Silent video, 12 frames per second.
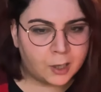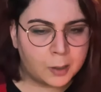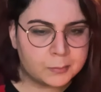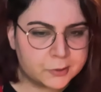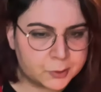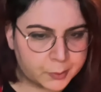
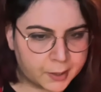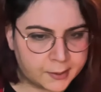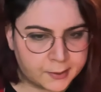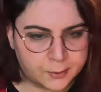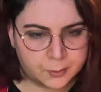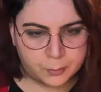come
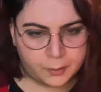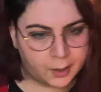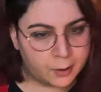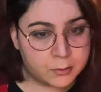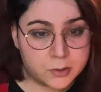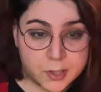together to
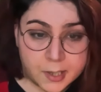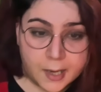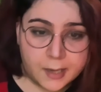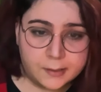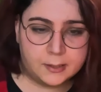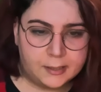
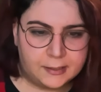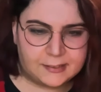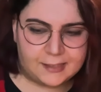negotiate.